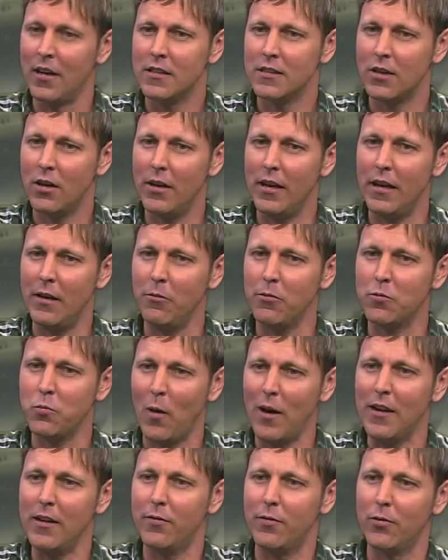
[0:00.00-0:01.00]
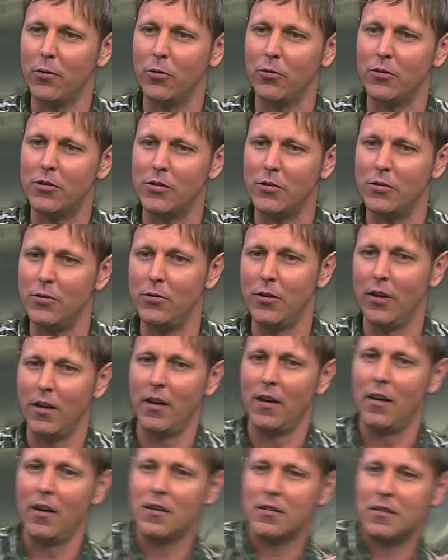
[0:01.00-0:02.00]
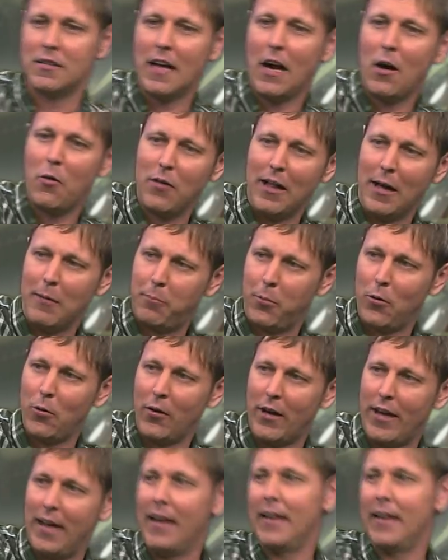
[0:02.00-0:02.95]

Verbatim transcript: So it was wonderful to start with that poor